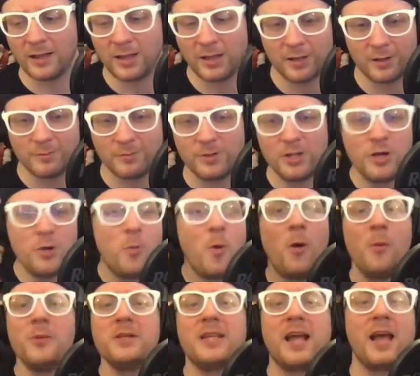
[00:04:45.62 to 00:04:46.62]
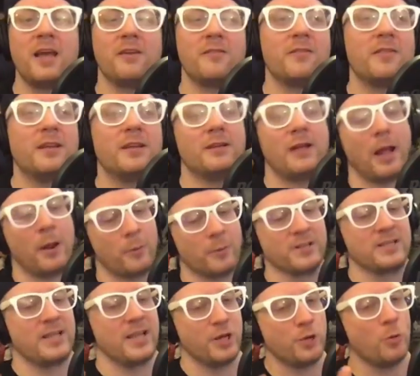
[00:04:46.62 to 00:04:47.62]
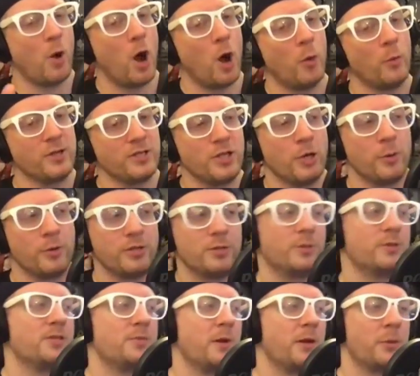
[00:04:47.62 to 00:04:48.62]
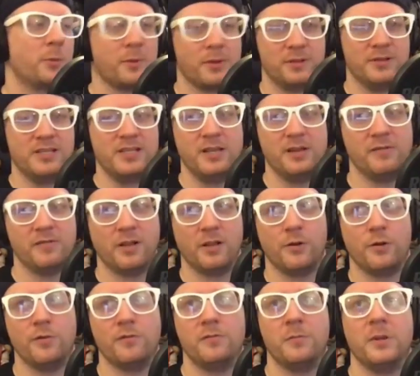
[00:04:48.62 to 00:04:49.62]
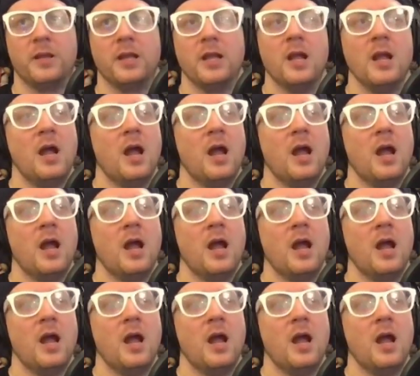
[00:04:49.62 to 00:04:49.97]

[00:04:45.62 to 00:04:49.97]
You always kind of, I don't want to say you always know what to expect with Denis Villeneuve, but